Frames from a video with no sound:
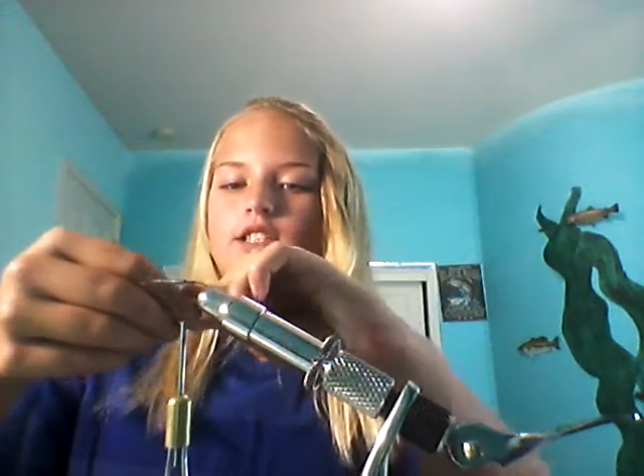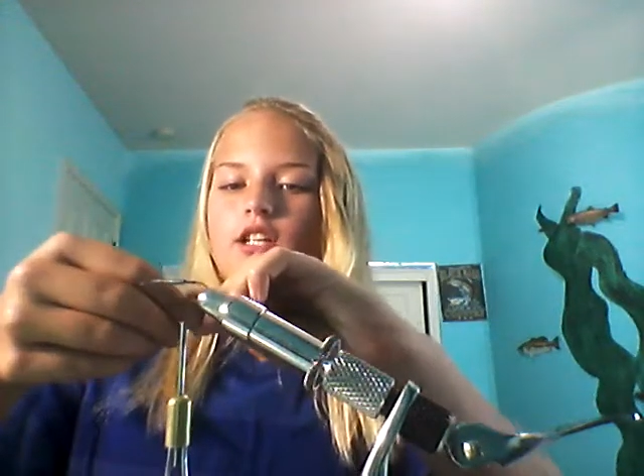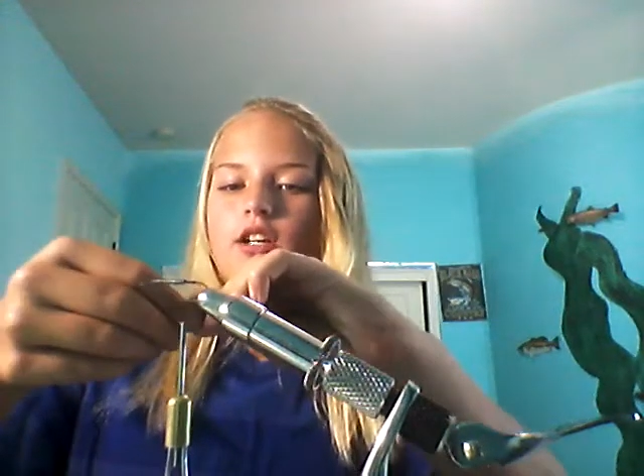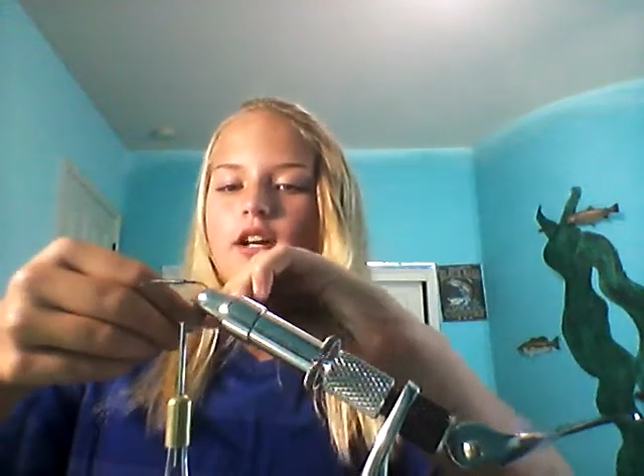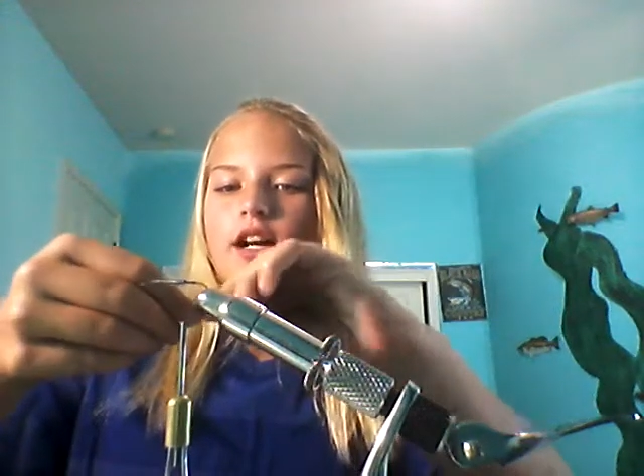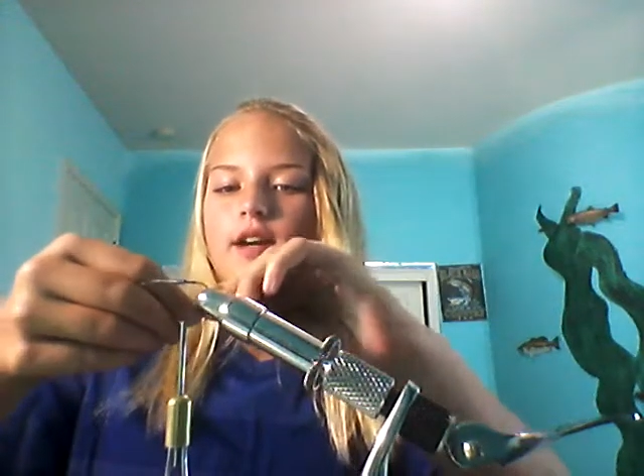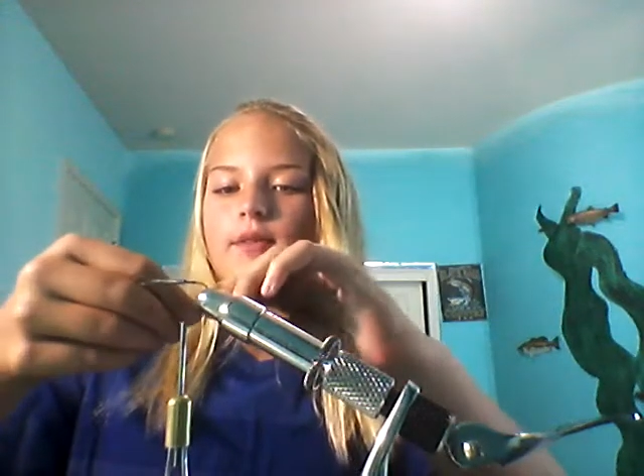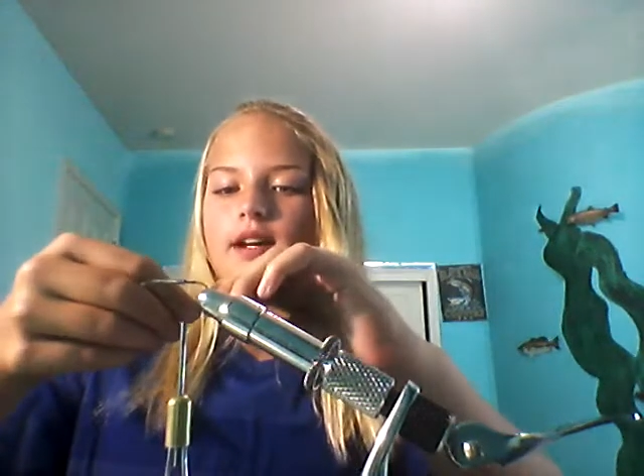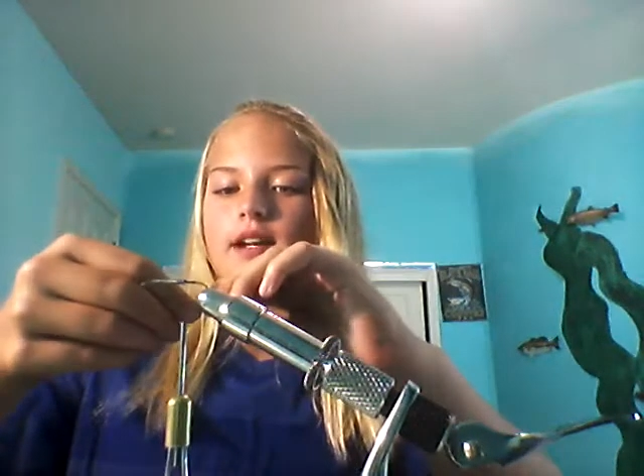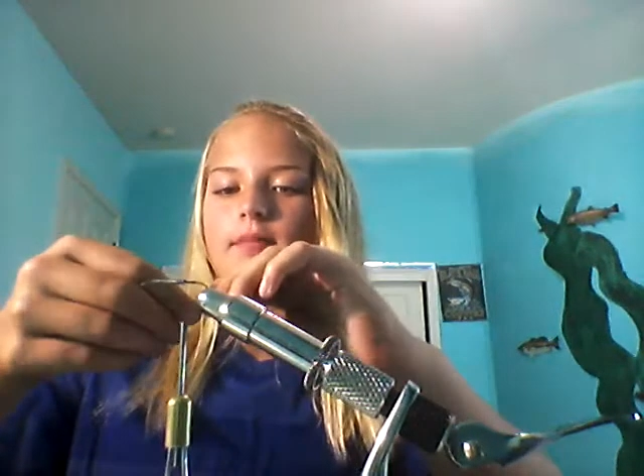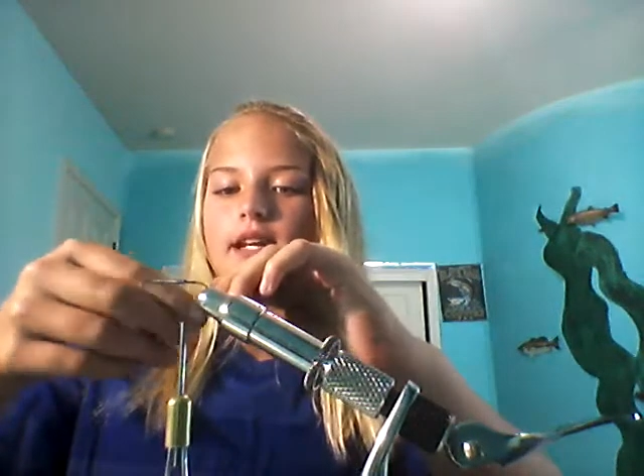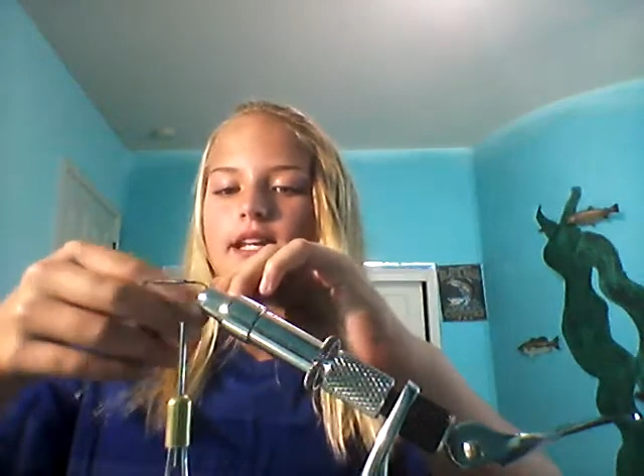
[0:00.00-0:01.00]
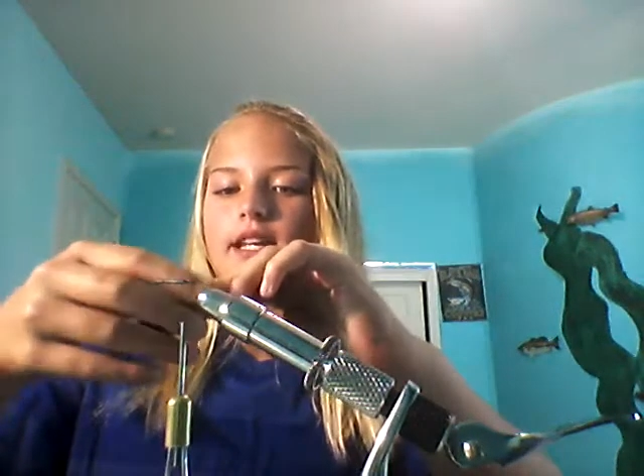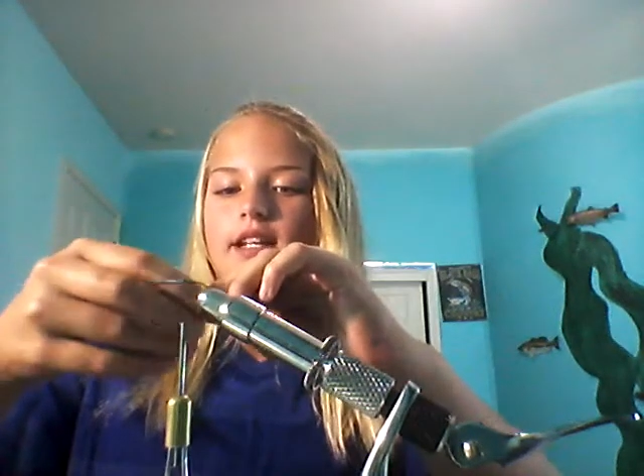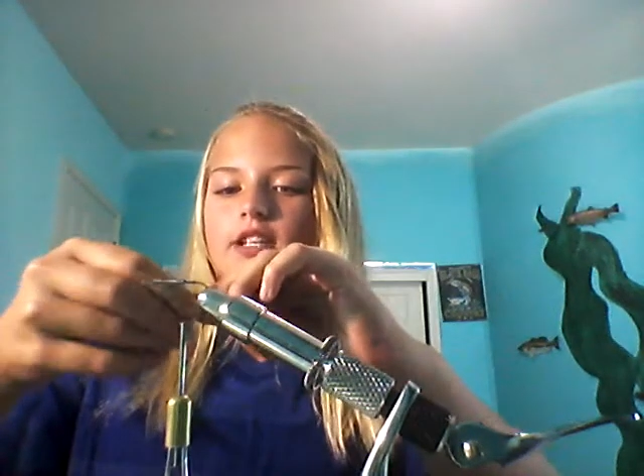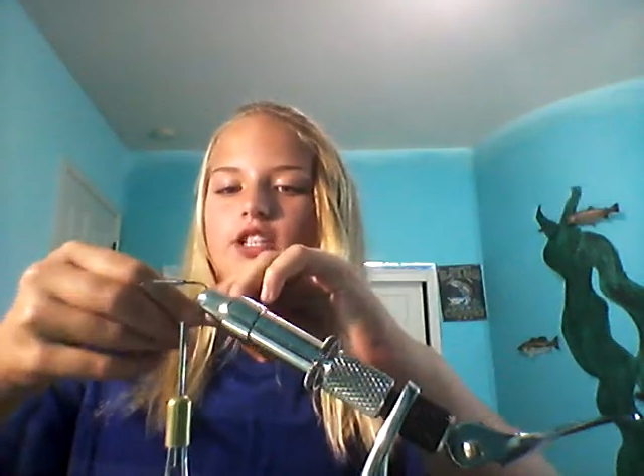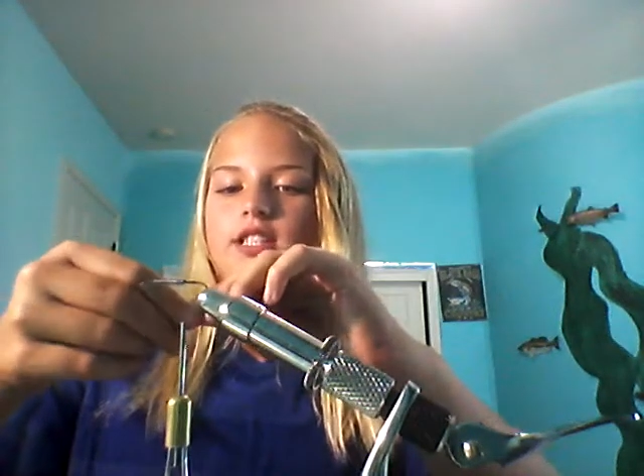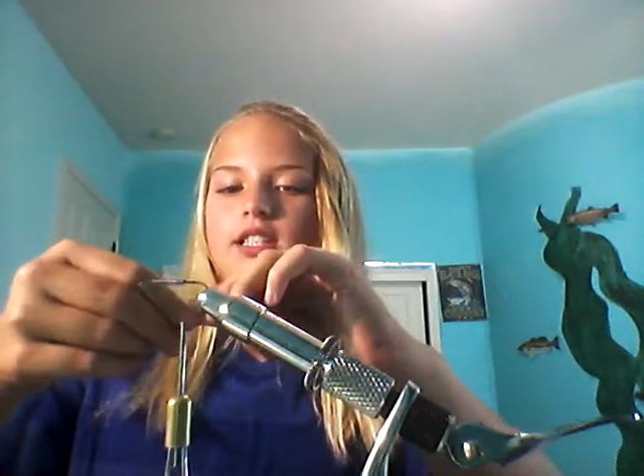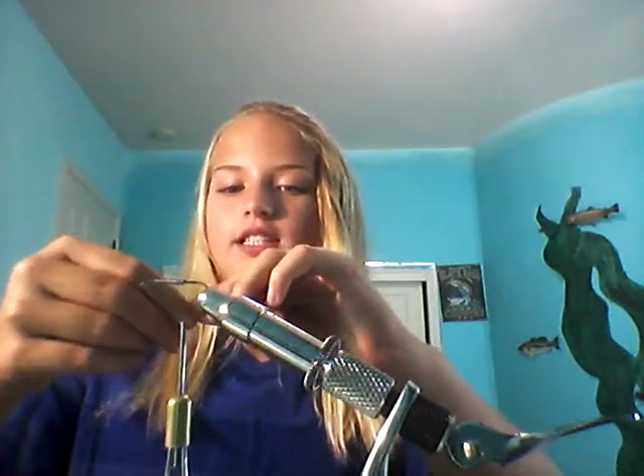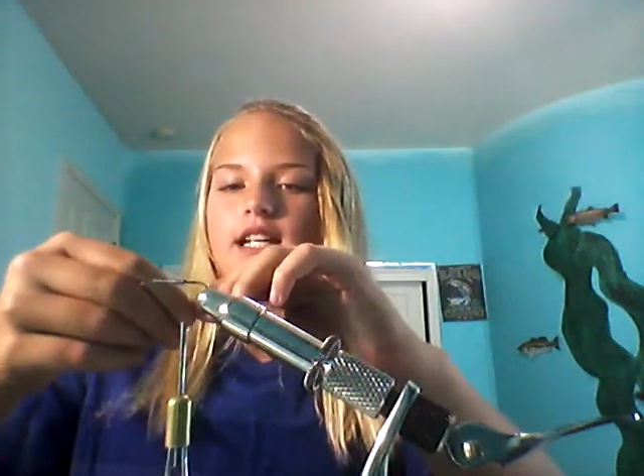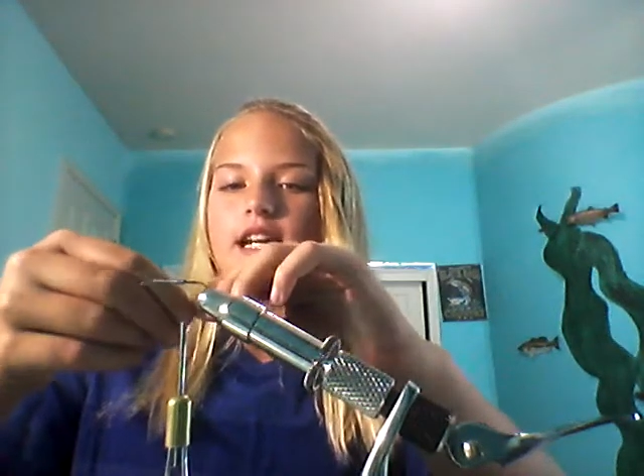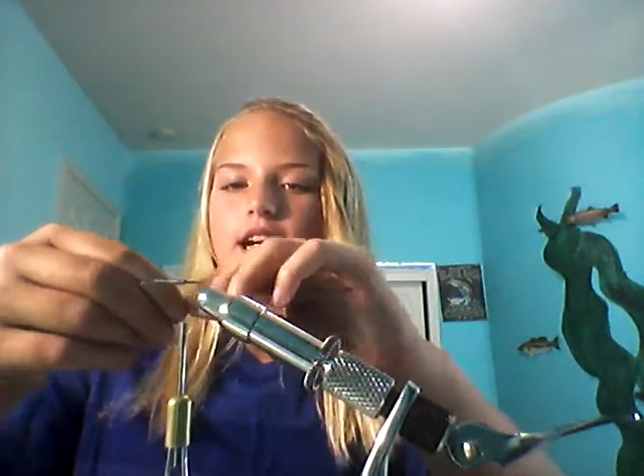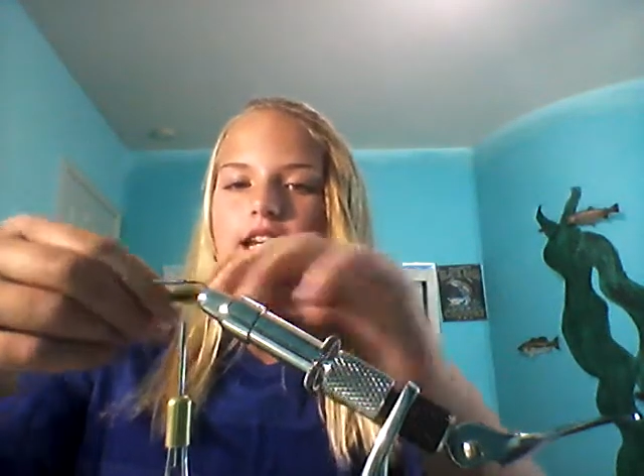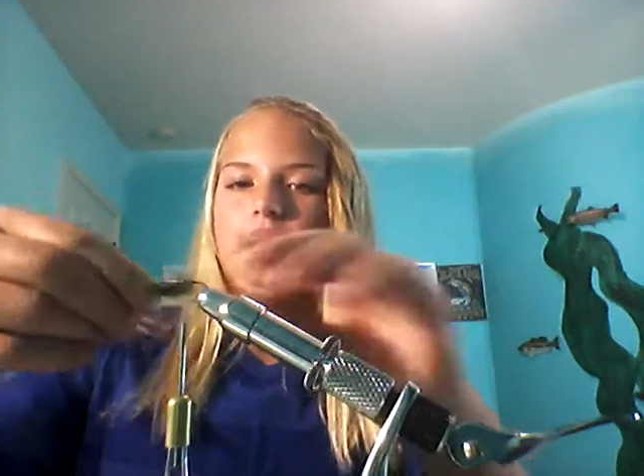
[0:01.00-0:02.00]
So I want to make it just a
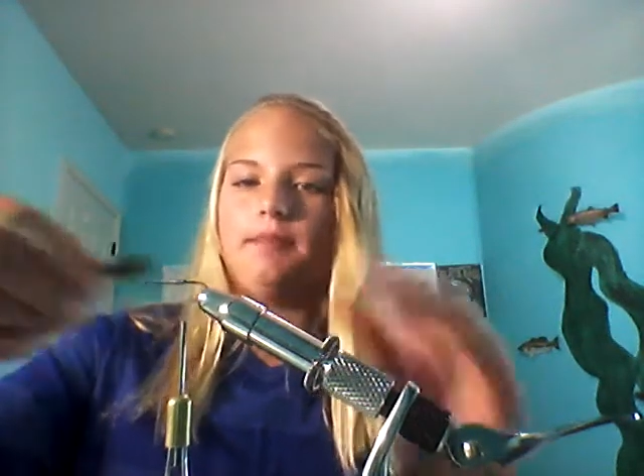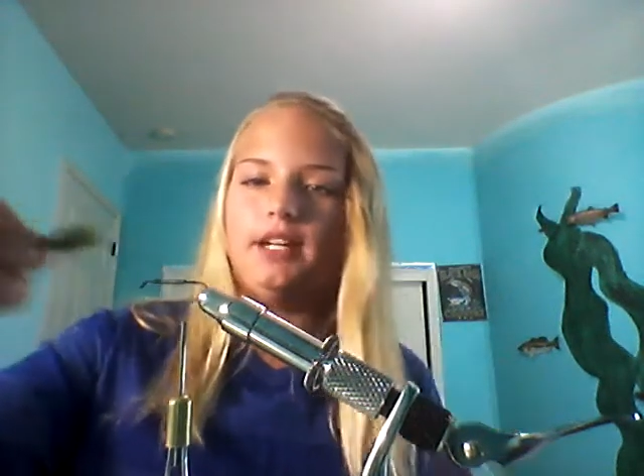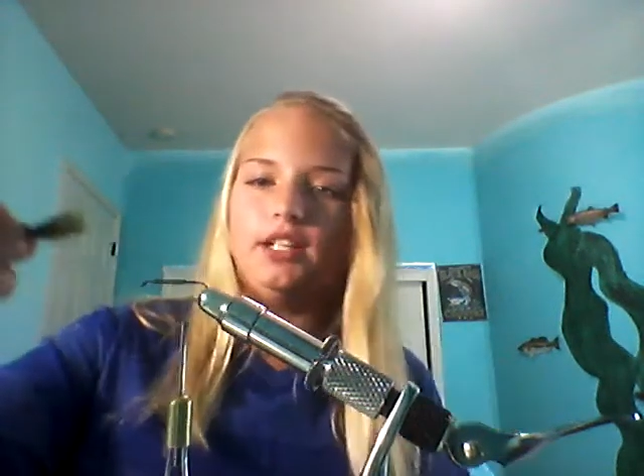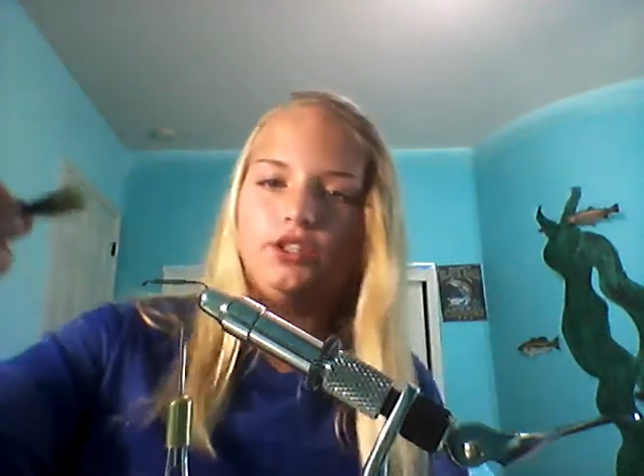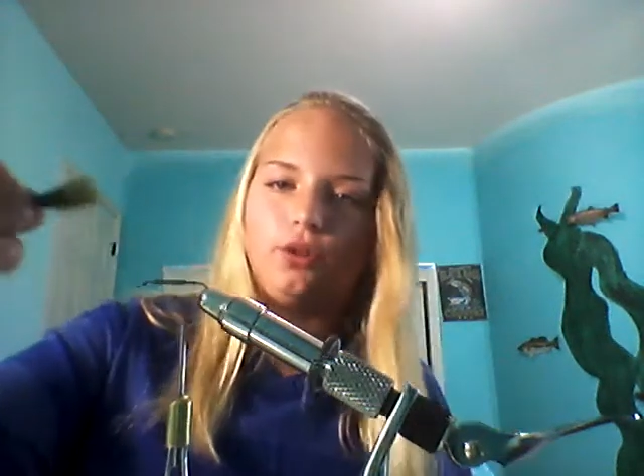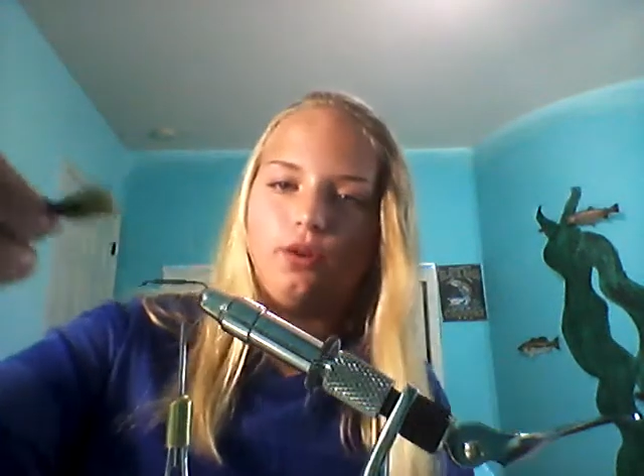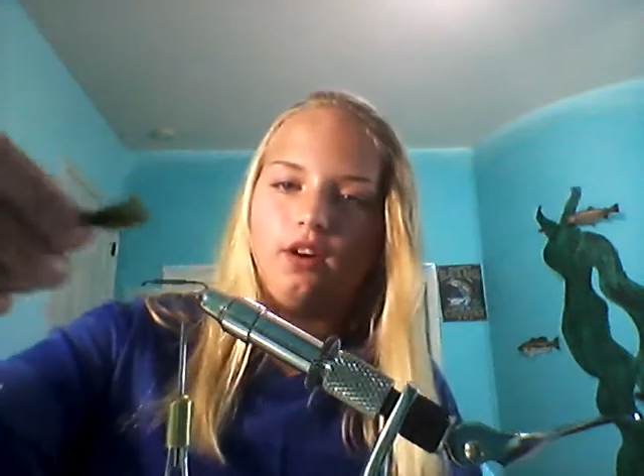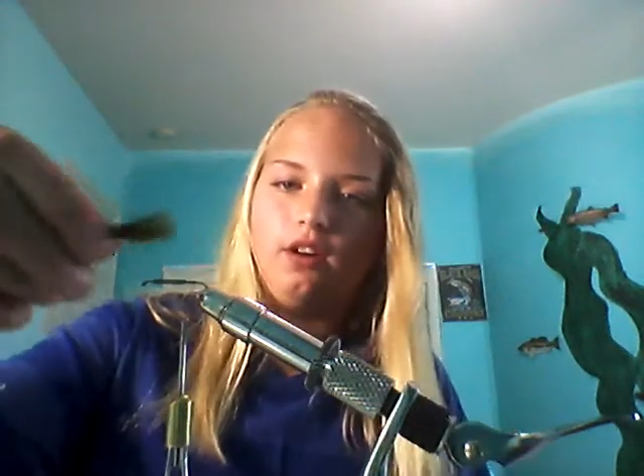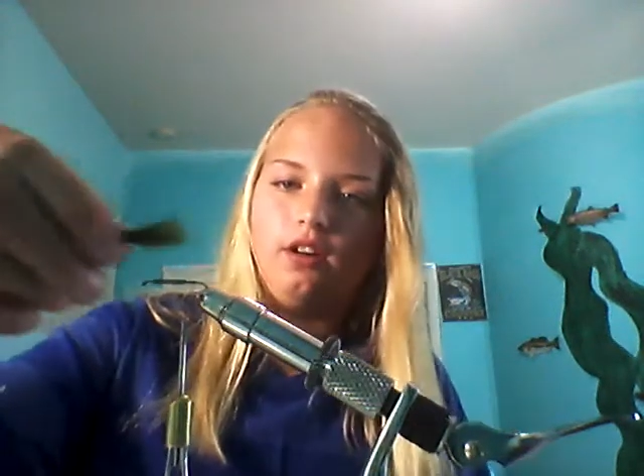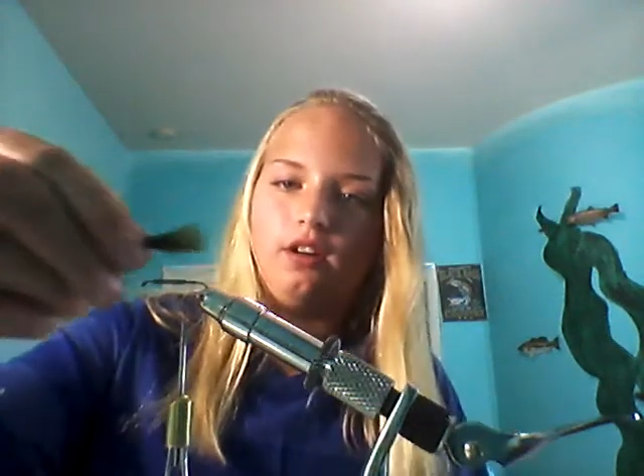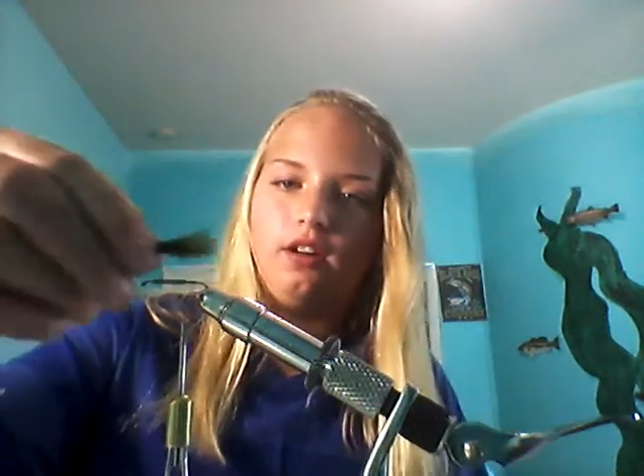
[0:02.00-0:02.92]
tiny bit shorter.